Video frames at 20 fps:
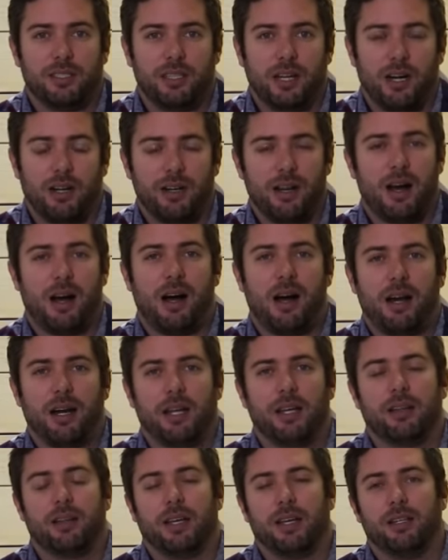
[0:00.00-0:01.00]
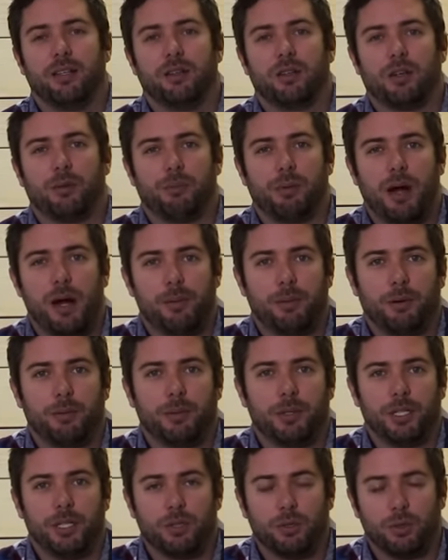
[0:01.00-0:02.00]
done on it that you could
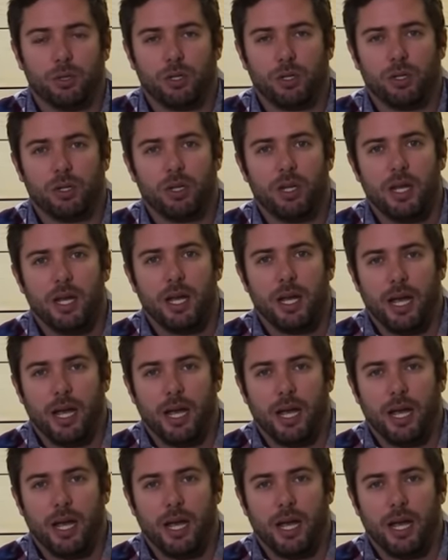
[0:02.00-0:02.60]
probably Google